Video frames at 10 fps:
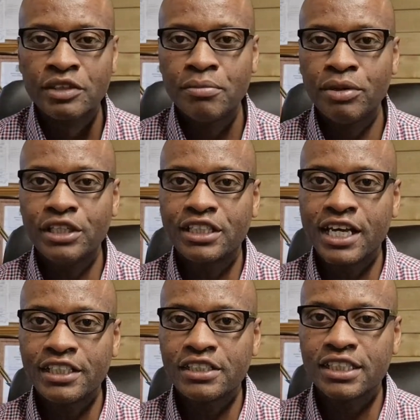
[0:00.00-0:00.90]
But
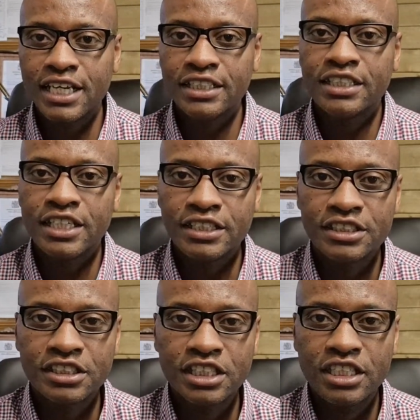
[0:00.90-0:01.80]
understanding that
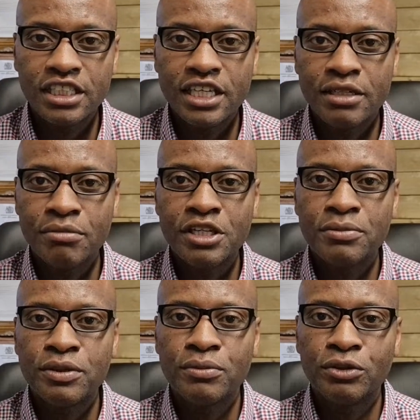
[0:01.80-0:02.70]
is key, and many
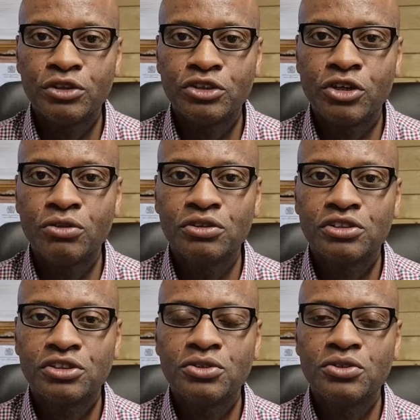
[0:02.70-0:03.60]
people don't.
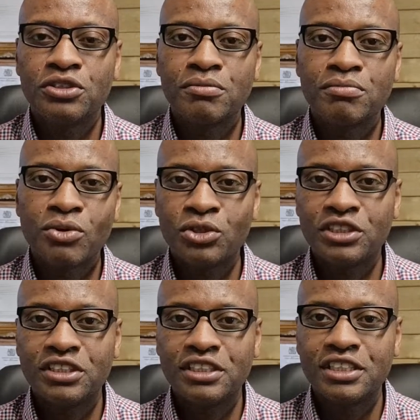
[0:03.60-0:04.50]
So it's
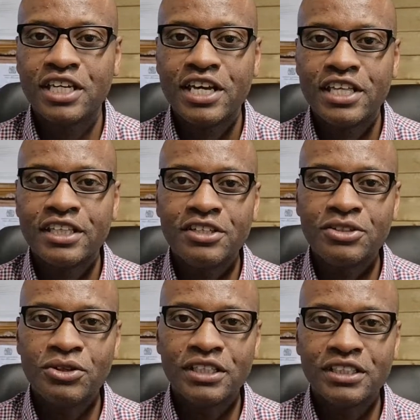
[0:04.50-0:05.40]
important that
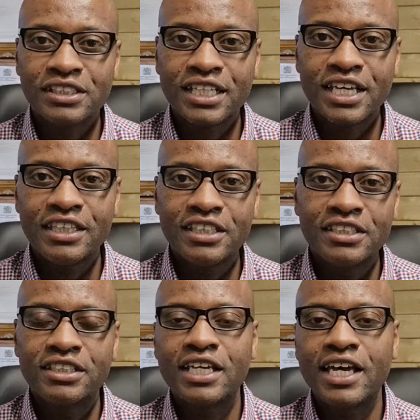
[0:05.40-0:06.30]
you understand
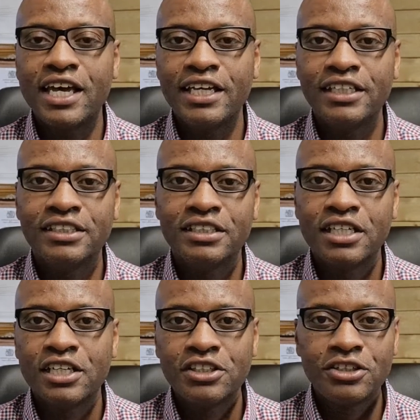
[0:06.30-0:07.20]
this and
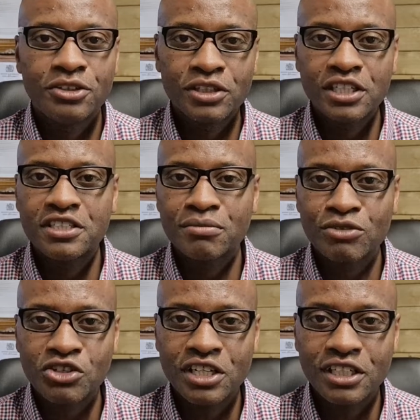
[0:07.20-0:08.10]
get some
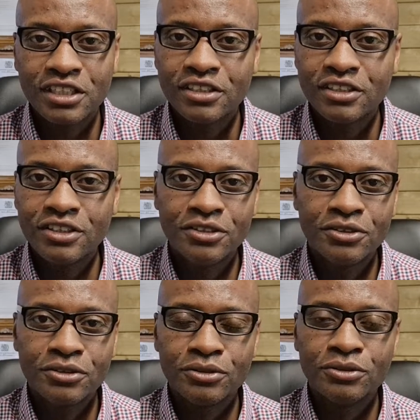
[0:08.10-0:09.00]
training.
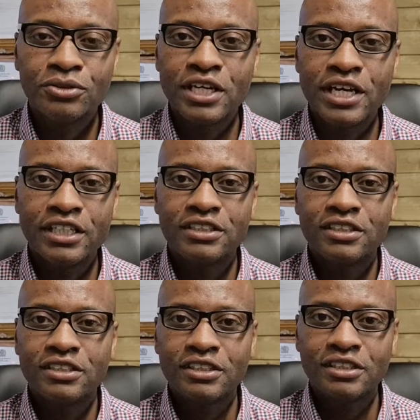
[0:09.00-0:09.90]
Google Ads,
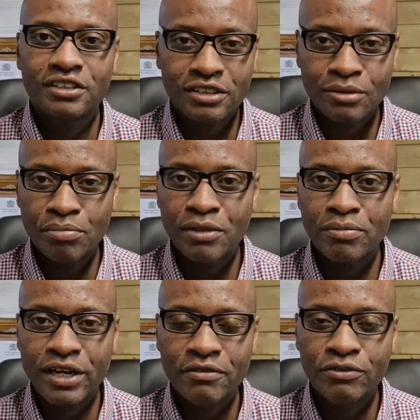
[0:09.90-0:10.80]
it's a big
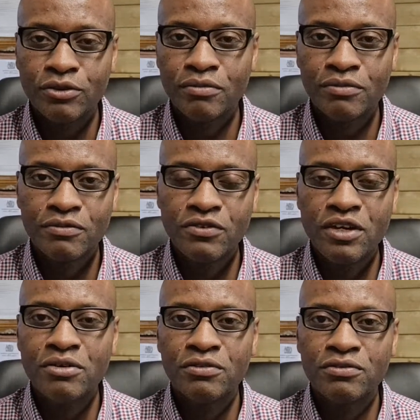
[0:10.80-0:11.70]
platform,
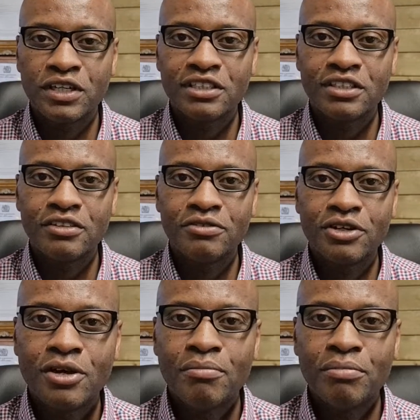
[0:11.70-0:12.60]
very effective,
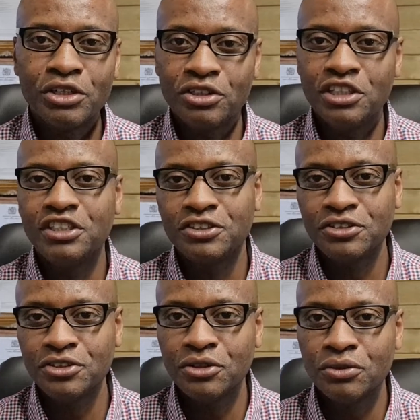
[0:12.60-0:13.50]
but you need to
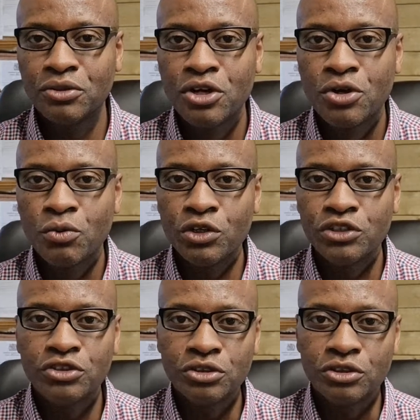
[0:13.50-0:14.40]
know
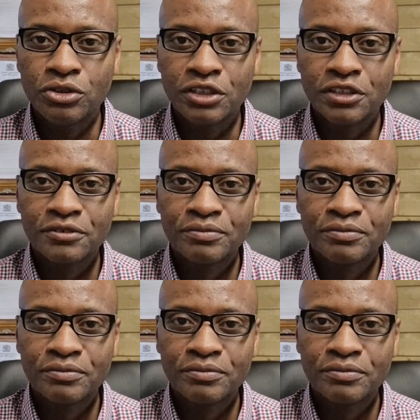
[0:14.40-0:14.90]
what you're doing.